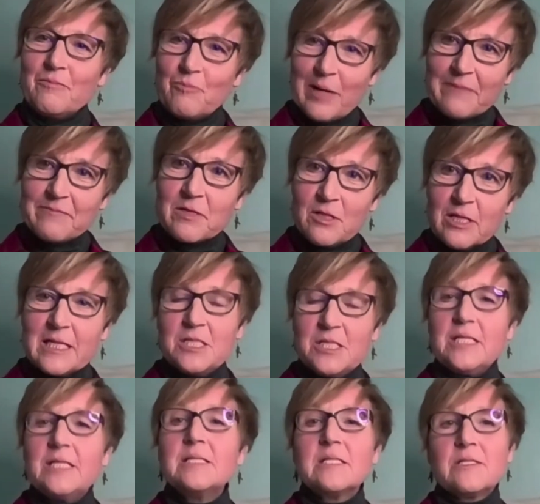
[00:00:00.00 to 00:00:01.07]
we have to look at
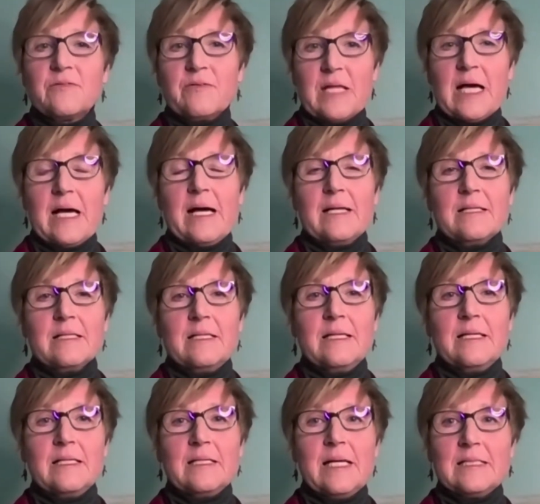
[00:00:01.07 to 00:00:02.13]
Jesus for that
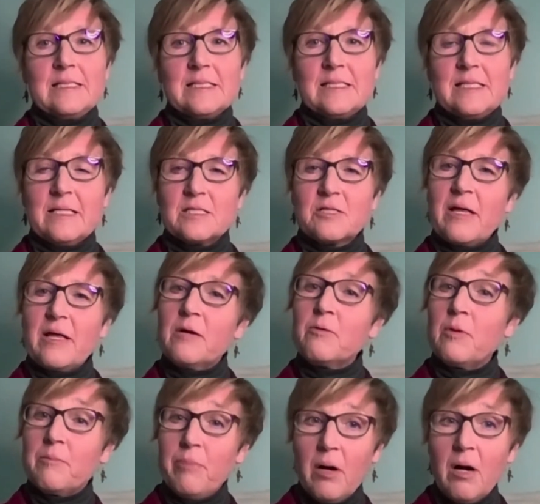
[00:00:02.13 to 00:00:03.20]
and and to see that. So I think
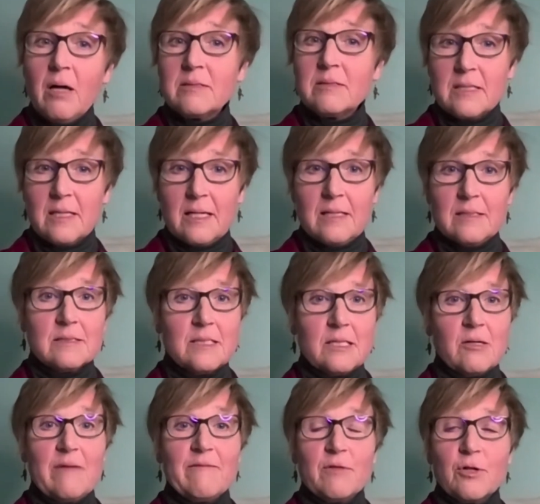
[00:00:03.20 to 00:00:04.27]
when Paul says, you
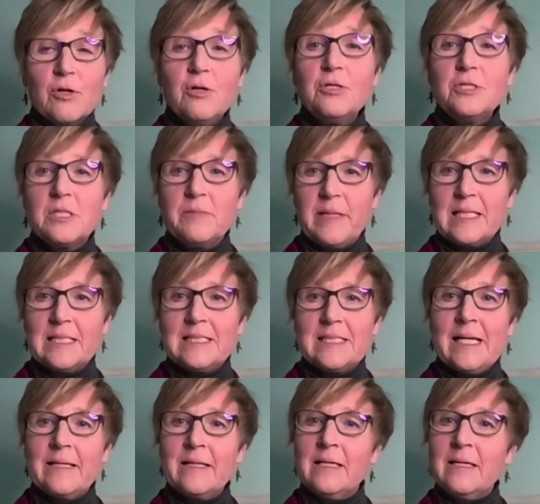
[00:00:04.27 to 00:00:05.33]
know, I've learned to be
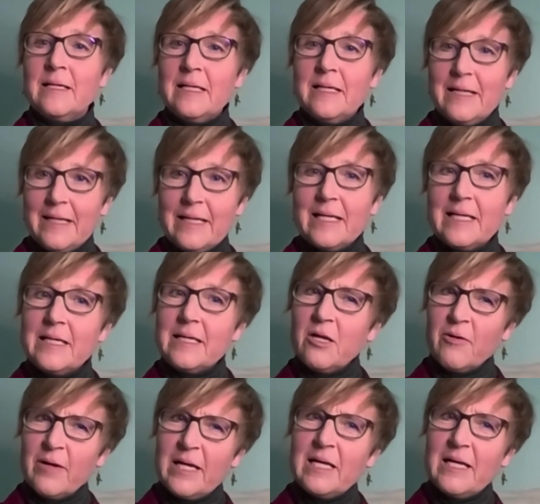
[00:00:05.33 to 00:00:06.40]
content, mm-hmm. you
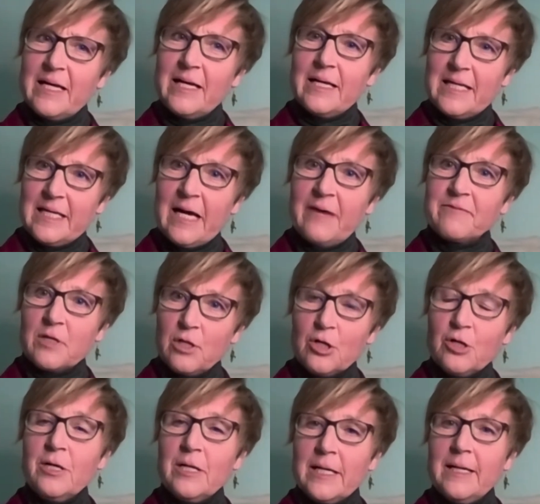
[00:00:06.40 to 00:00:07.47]
know, it, it you have to
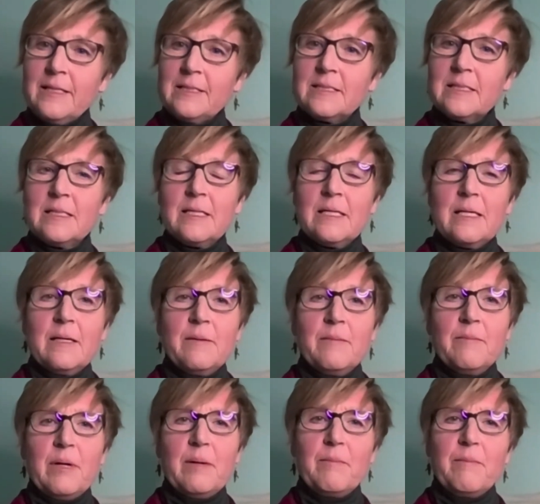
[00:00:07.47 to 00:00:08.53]
learn it,
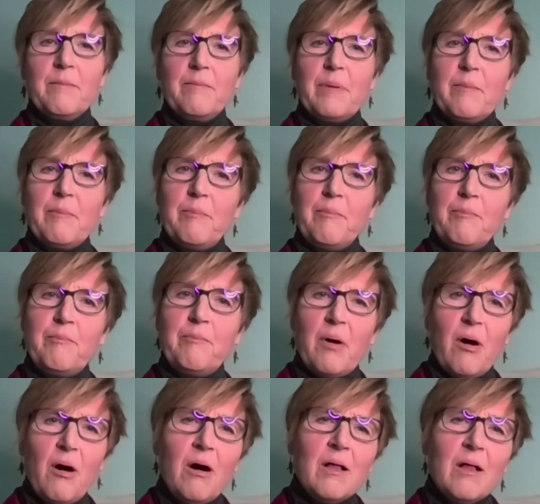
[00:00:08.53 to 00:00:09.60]
but but
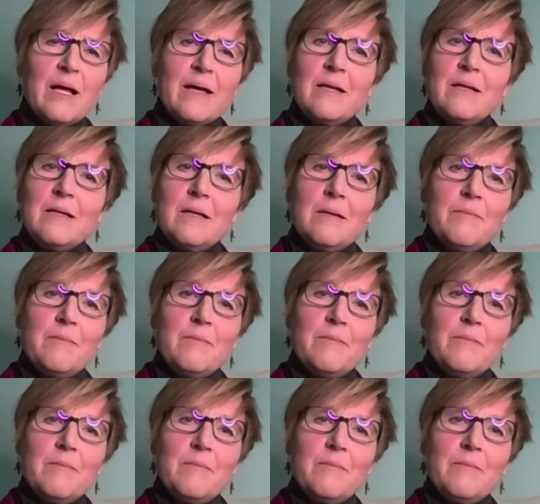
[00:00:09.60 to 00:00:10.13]
Paul had